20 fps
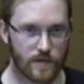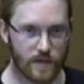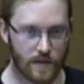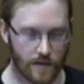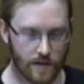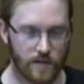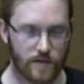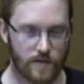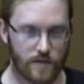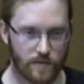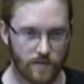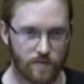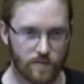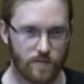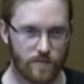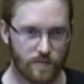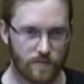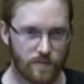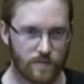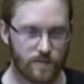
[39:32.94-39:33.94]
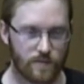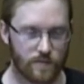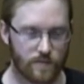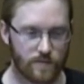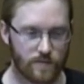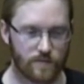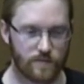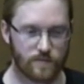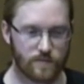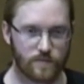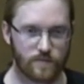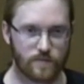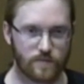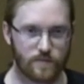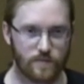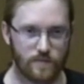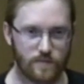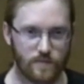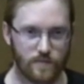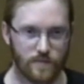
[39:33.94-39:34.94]
You don't have a choice. So what do you
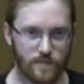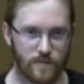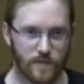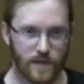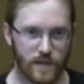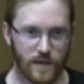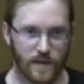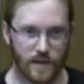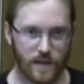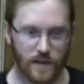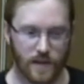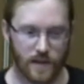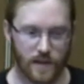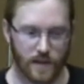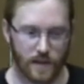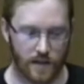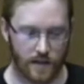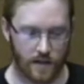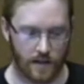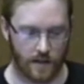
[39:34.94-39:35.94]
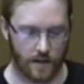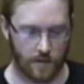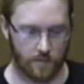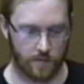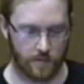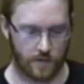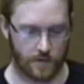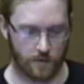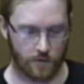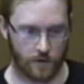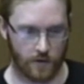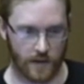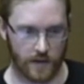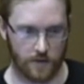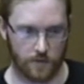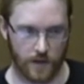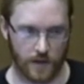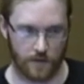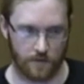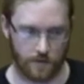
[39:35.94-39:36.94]
do in that situation? So for
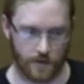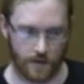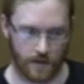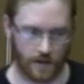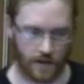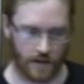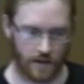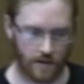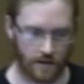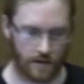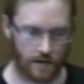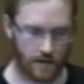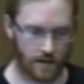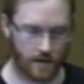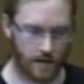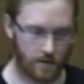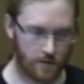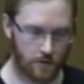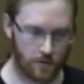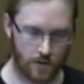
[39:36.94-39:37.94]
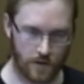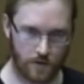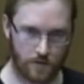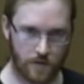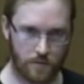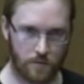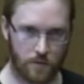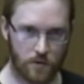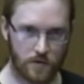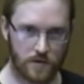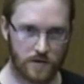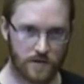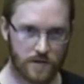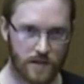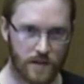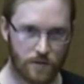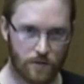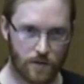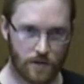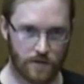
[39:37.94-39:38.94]
that, we have two different modes.
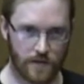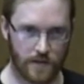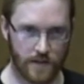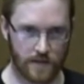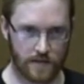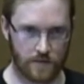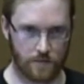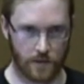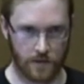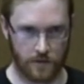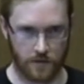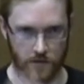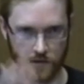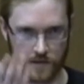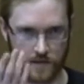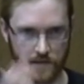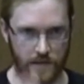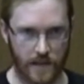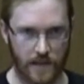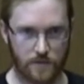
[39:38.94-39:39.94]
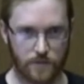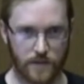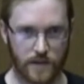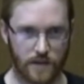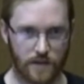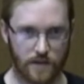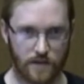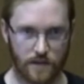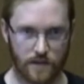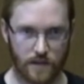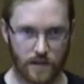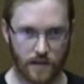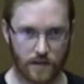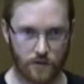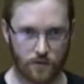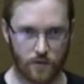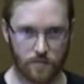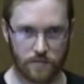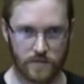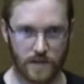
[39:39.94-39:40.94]
One thing is what you just said. We can
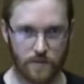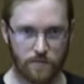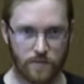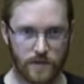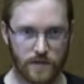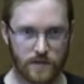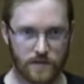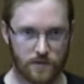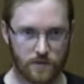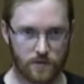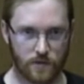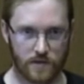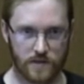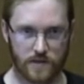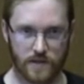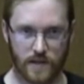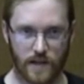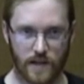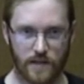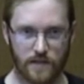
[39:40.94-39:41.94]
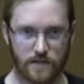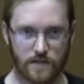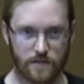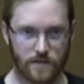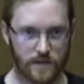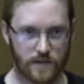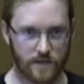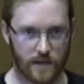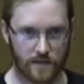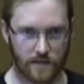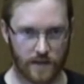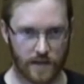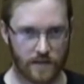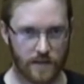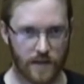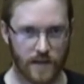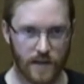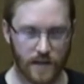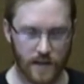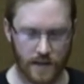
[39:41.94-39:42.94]
drop samples, insert silence, and things like that.
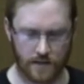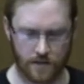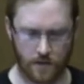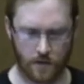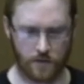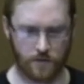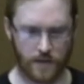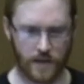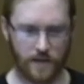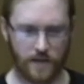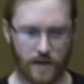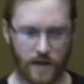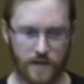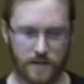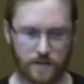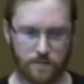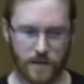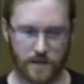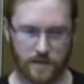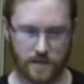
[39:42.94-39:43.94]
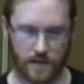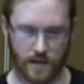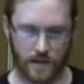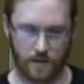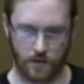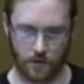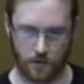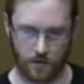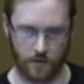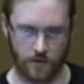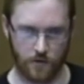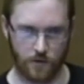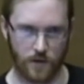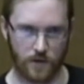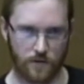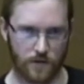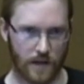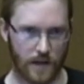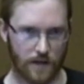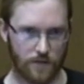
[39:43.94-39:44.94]
It's not very nice, but if you only do
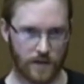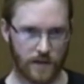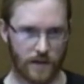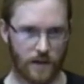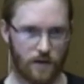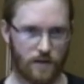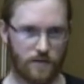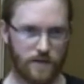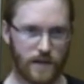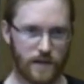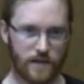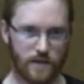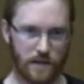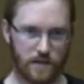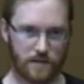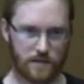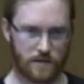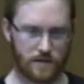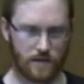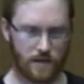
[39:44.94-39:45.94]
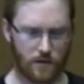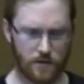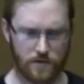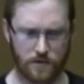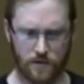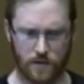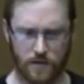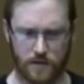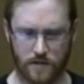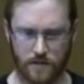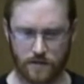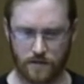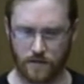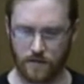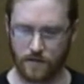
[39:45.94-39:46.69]
it every now and then, it's also not